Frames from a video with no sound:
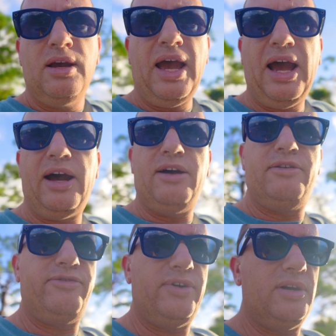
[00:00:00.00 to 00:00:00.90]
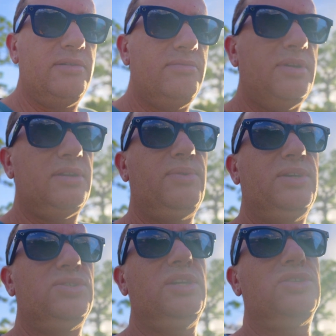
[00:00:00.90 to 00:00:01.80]
have, well, not the
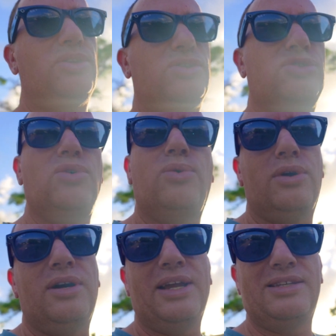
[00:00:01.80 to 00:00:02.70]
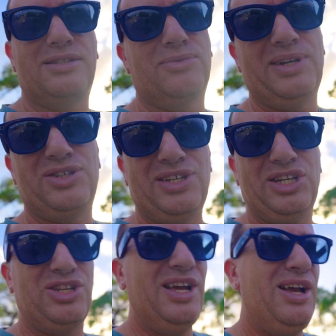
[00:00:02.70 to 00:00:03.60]
ranger station, the store, I guess it's the ranger
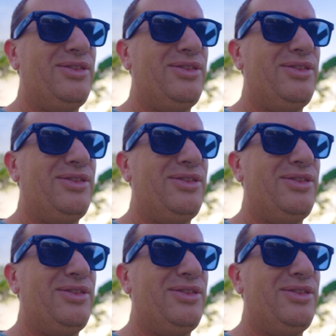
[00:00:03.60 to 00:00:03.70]
station,